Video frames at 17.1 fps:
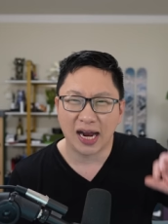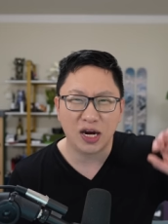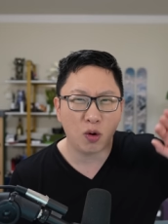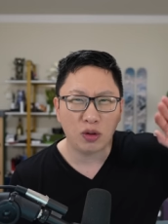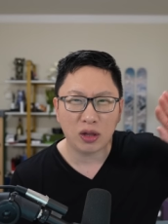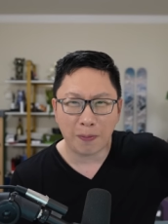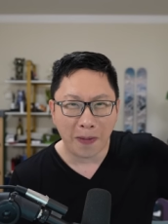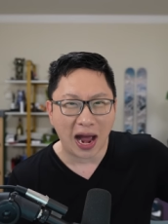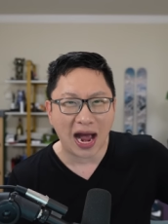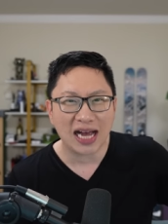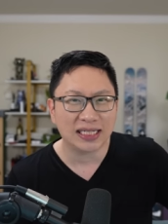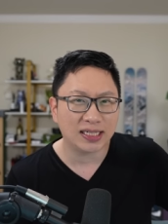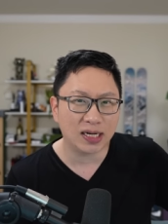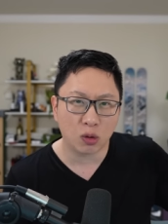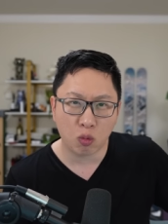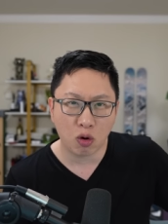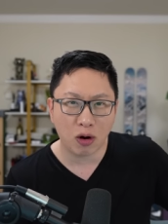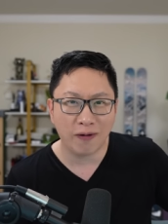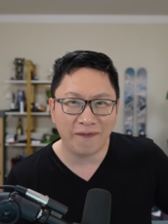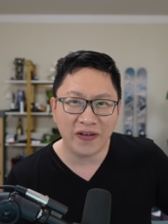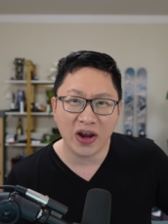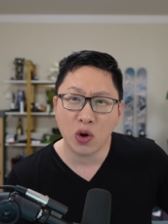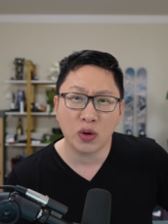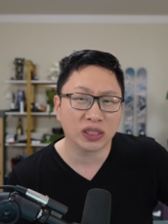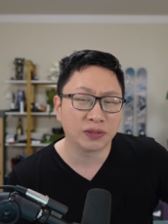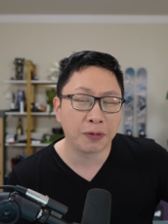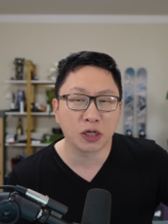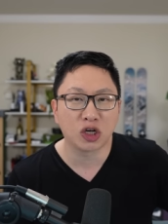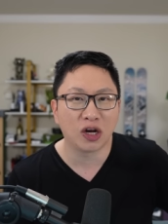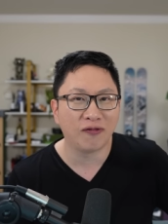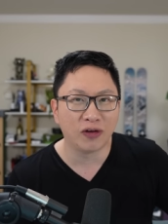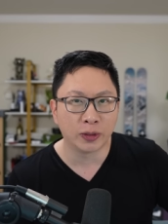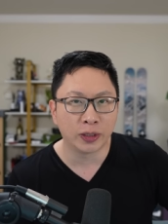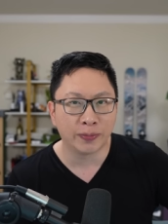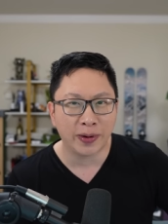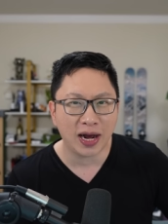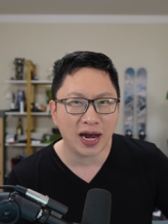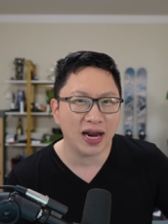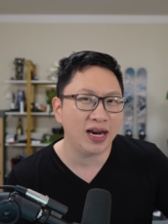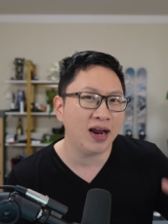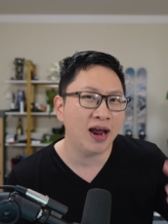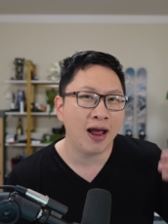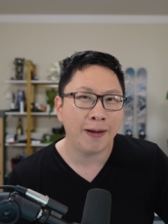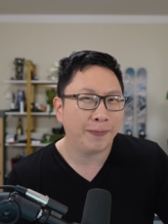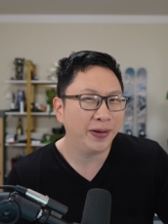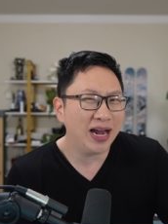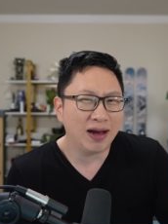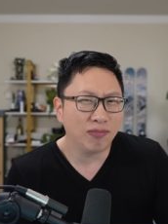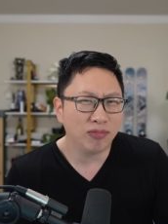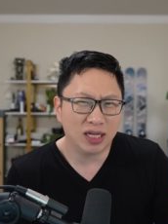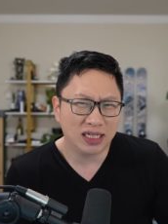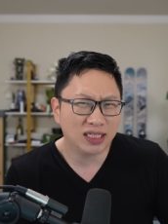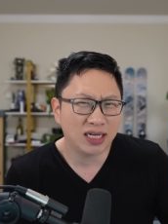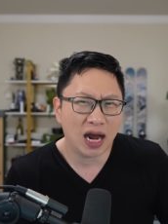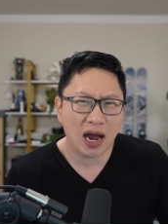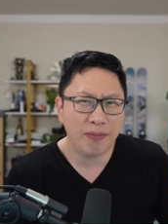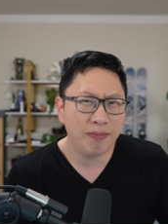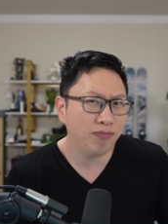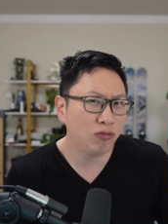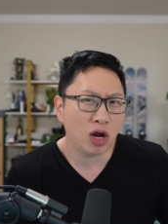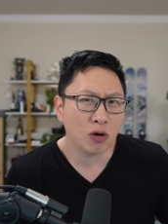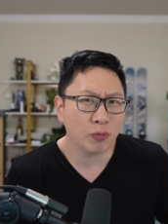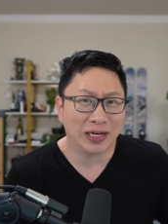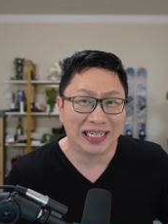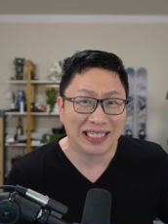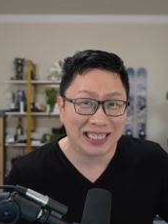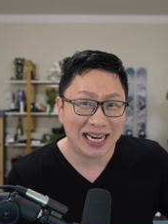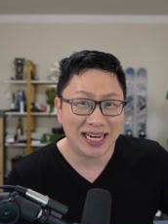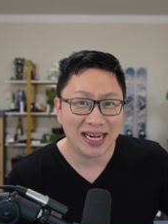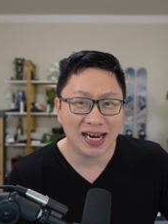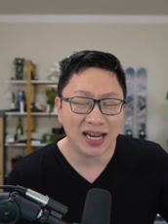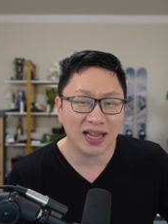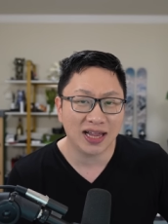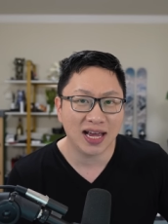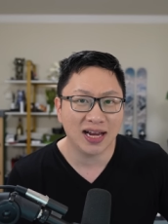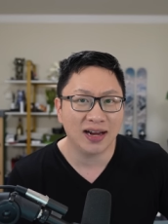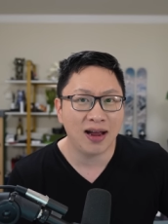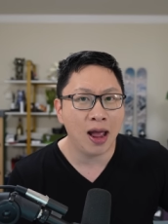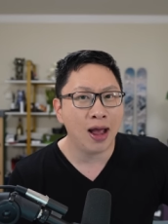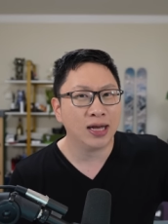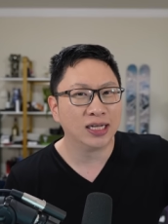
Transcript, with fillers: I know in the past there were a few, especially for Dubai, but yeah, this time I'm not really seeing anything.